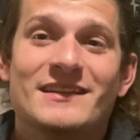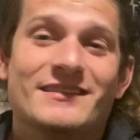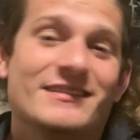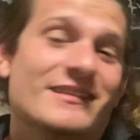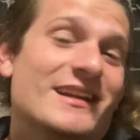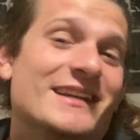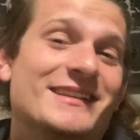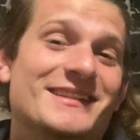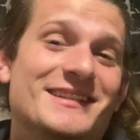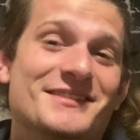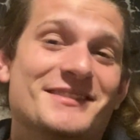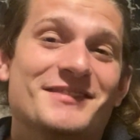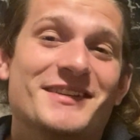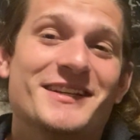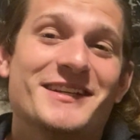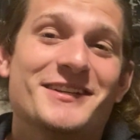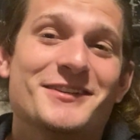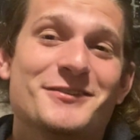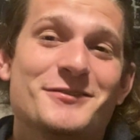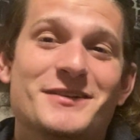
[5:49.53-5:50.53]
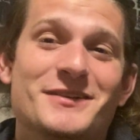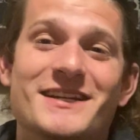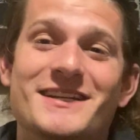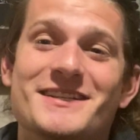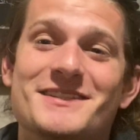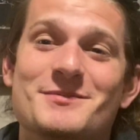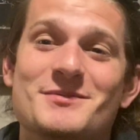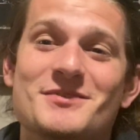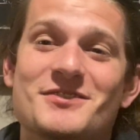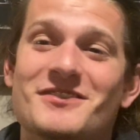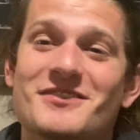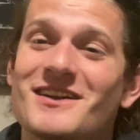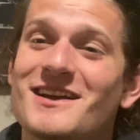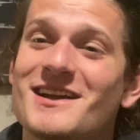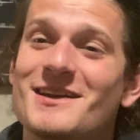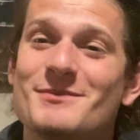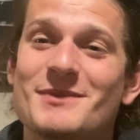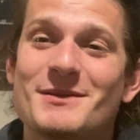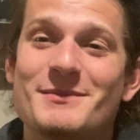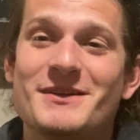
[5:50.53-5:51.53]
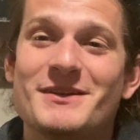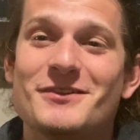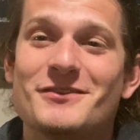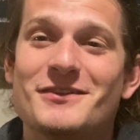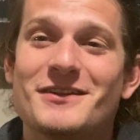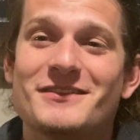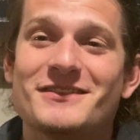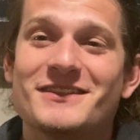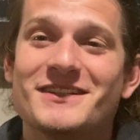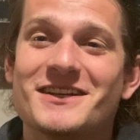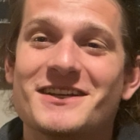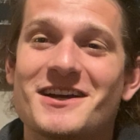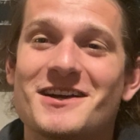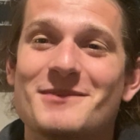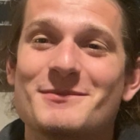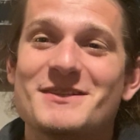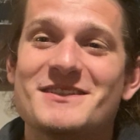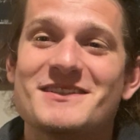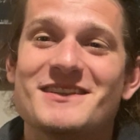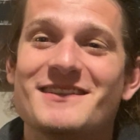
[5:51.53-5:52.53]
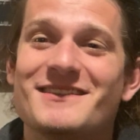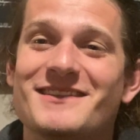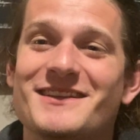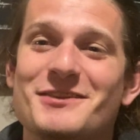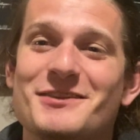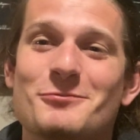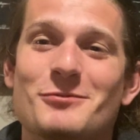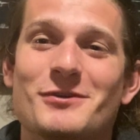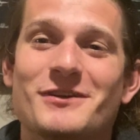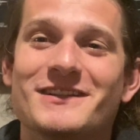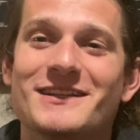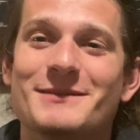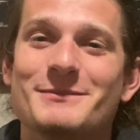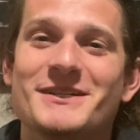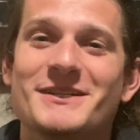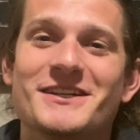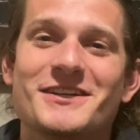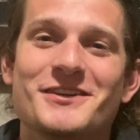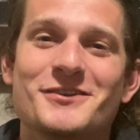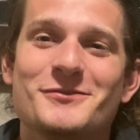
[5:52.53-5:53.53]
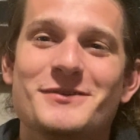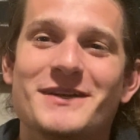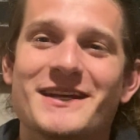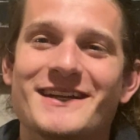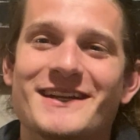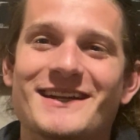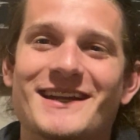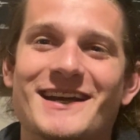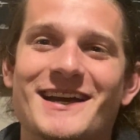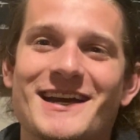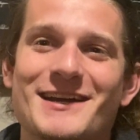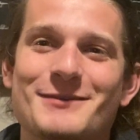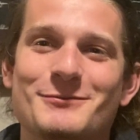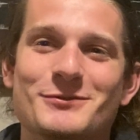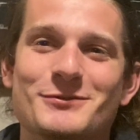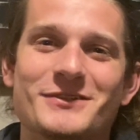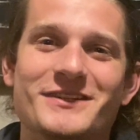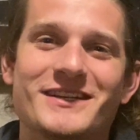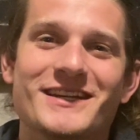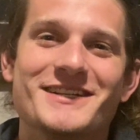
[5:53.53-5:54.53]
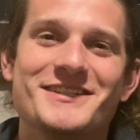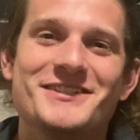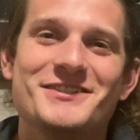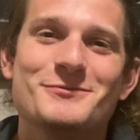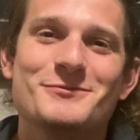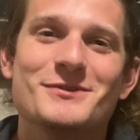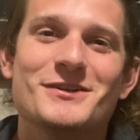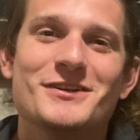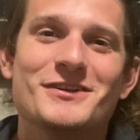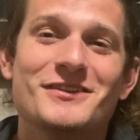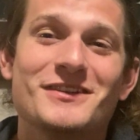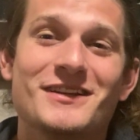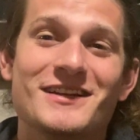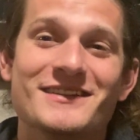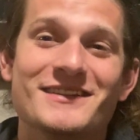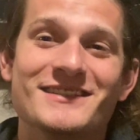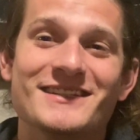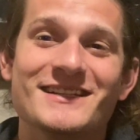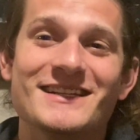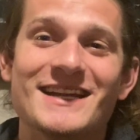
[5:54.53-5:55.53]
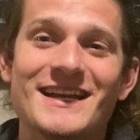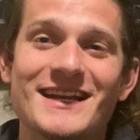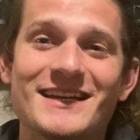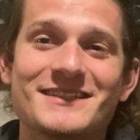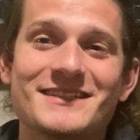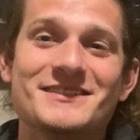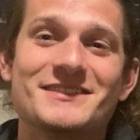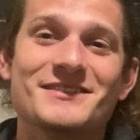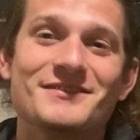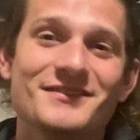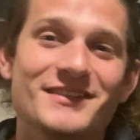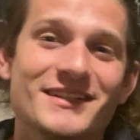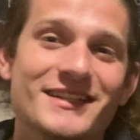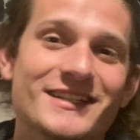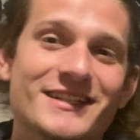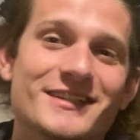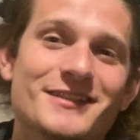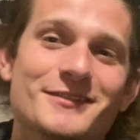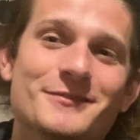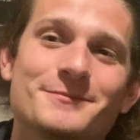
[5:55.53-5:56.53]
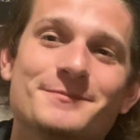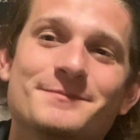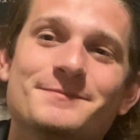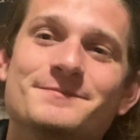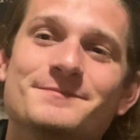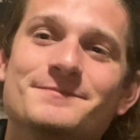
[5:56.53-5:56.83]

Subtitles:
like this video, hit subscribe, let me know down in the comments anything you want to let me know, and I will catch you all on the next video.